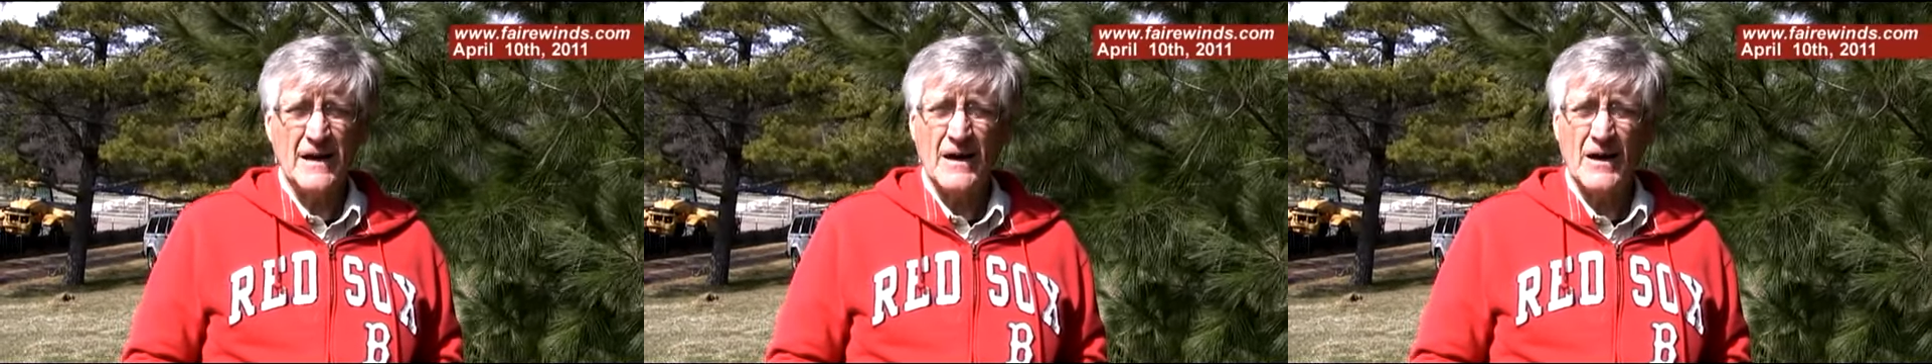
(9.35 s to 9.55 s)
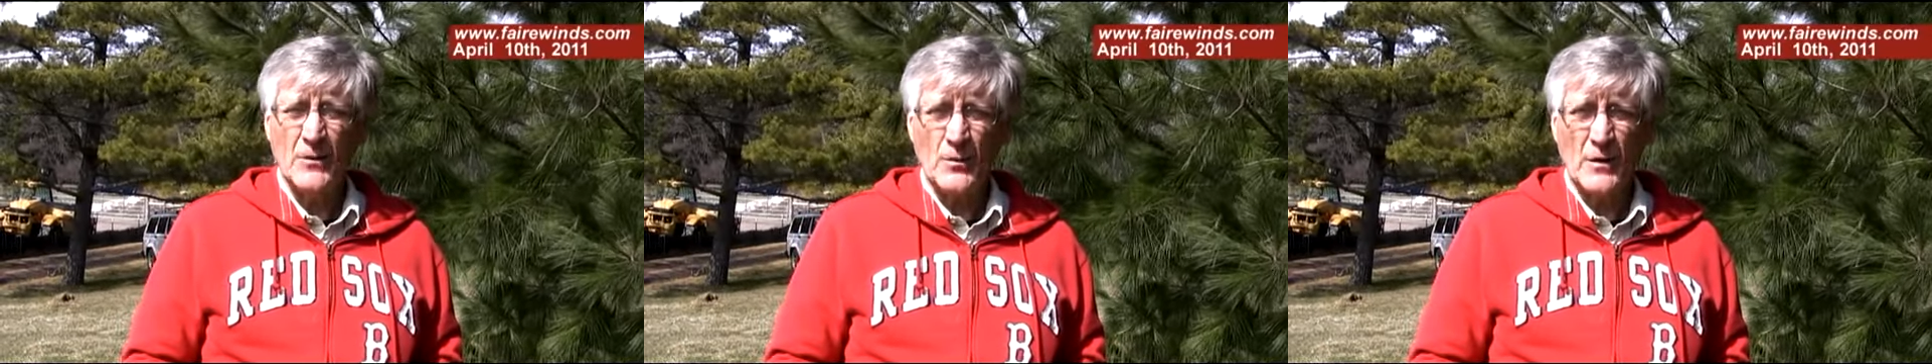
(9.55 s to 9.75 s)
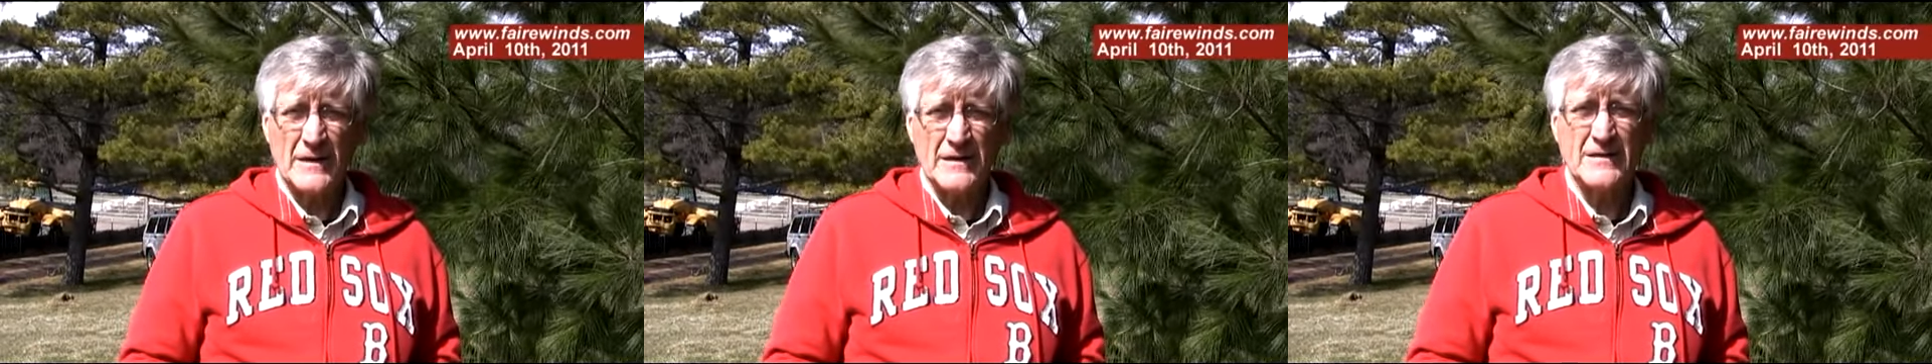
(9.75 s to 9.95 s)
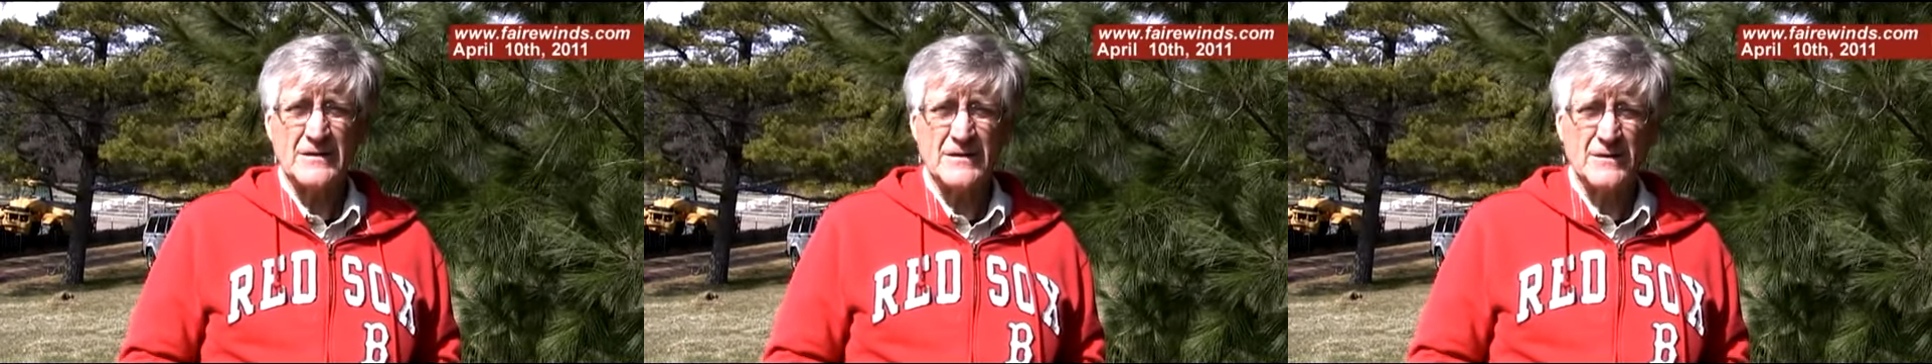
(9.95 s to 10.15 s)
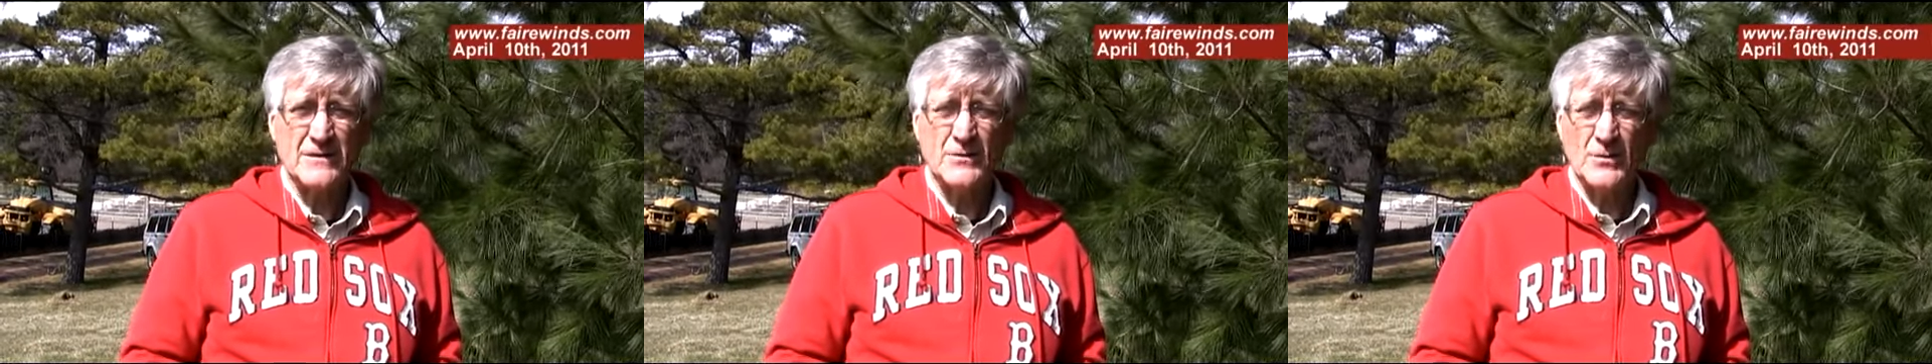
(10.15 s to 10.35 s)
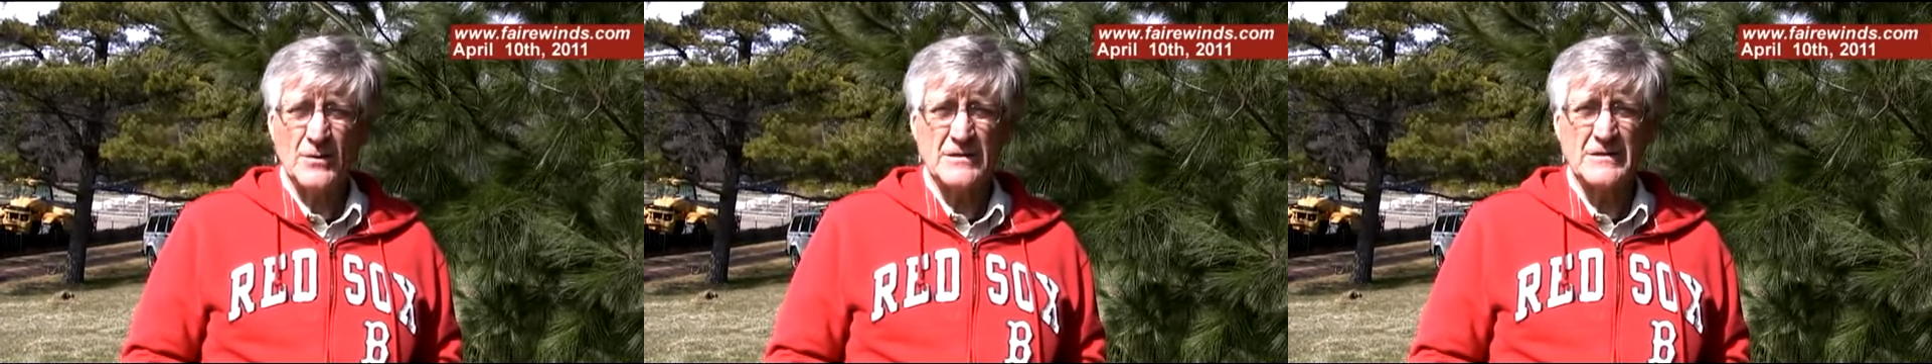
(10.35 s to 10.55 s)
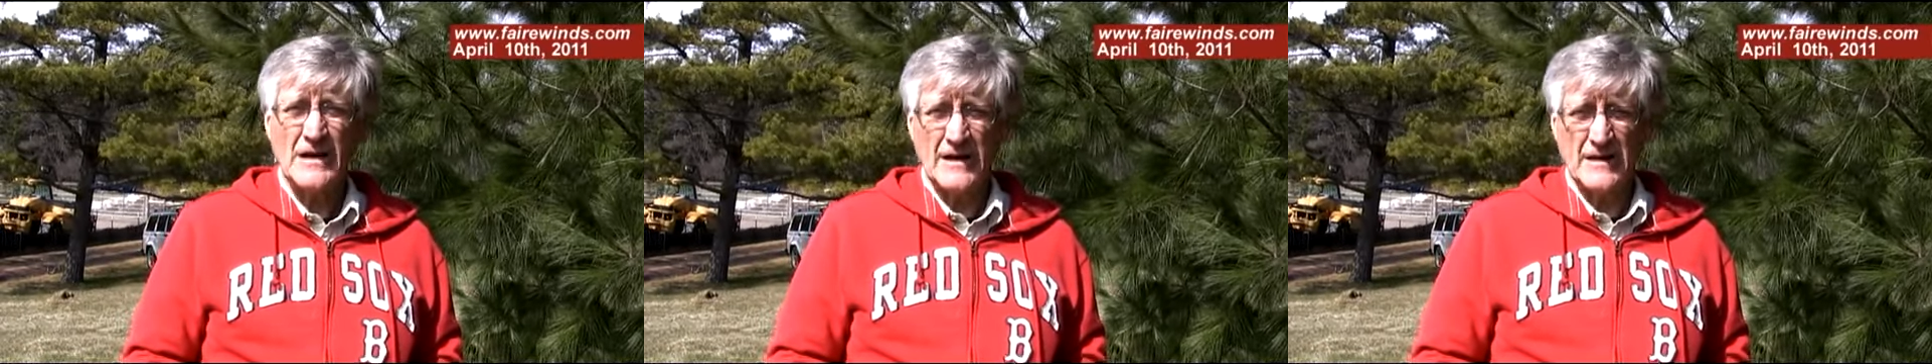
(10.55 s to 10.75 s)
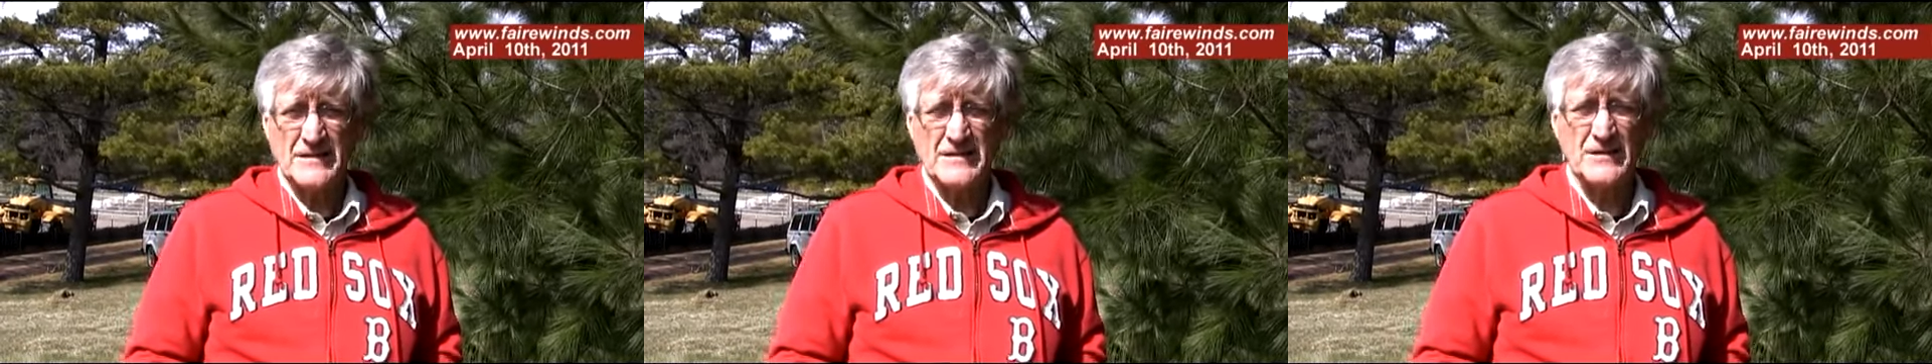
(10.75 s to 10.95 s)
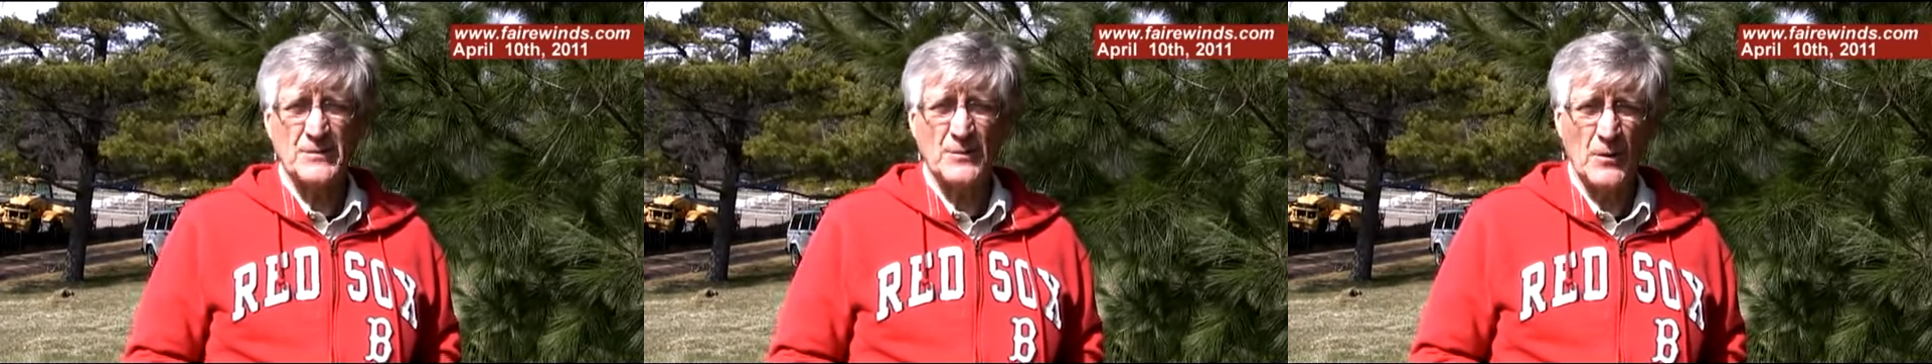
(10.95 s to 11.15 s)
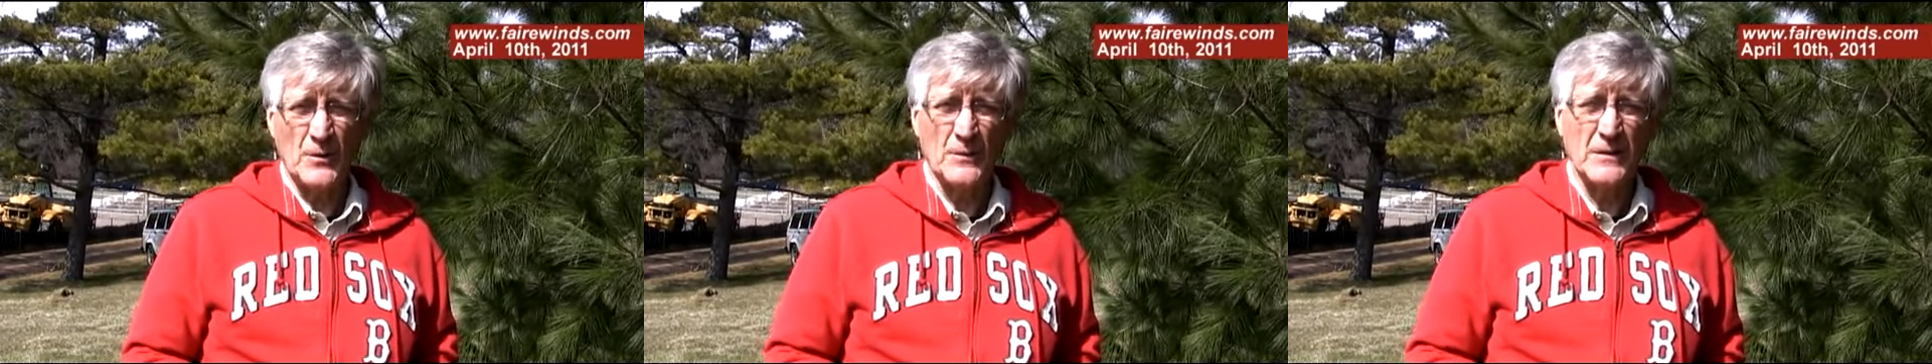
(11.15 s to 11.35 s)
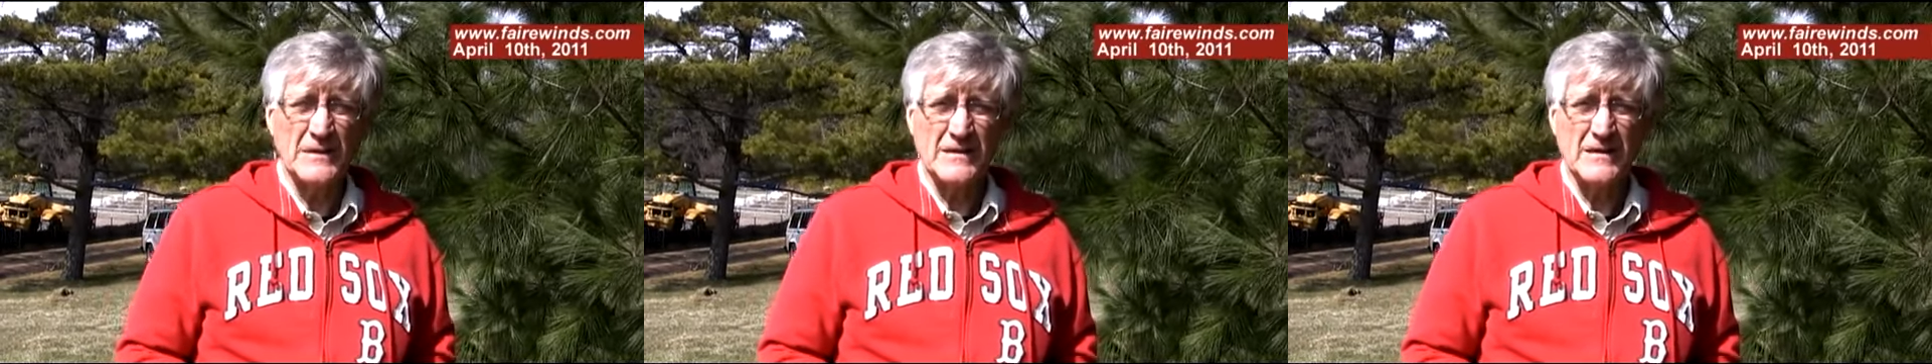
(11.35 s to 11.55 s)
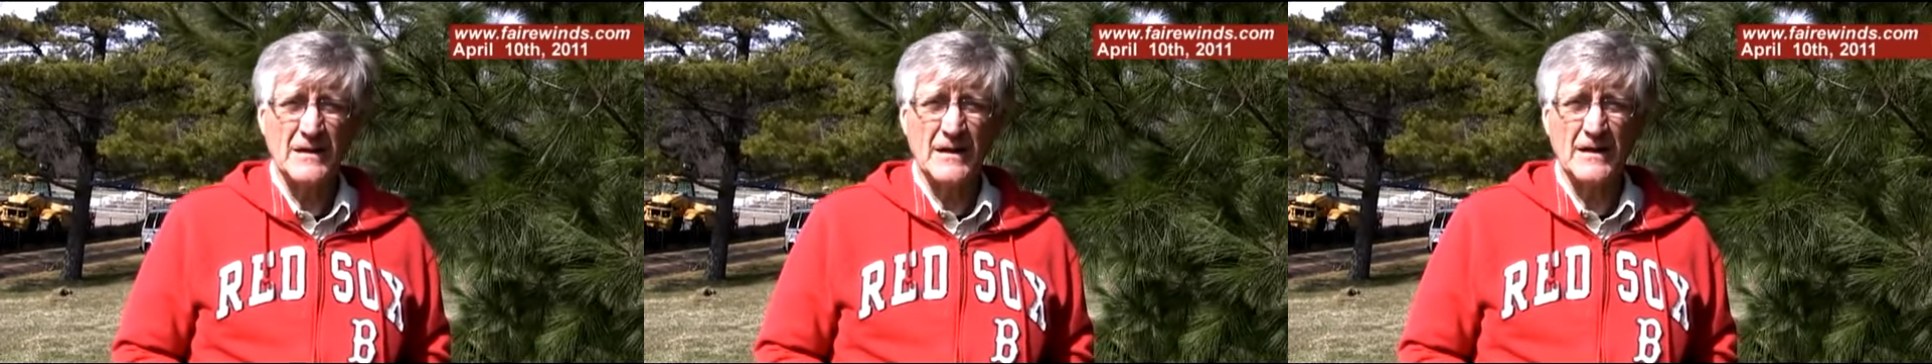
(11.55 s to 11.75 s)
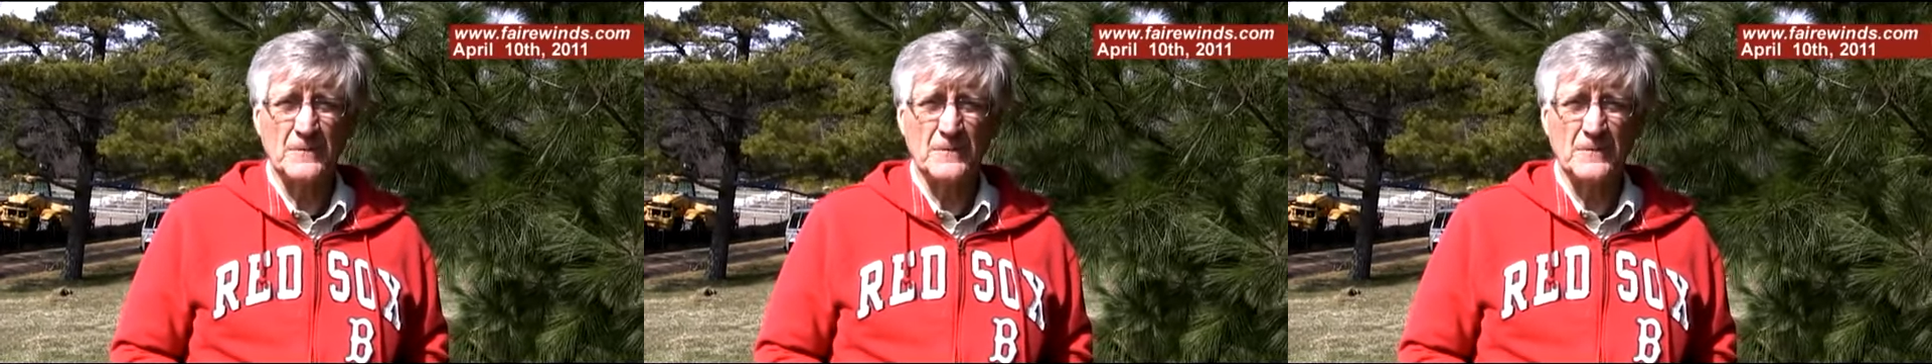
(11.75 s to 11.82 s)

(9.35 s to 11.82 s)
I wanted to do a science experiment today.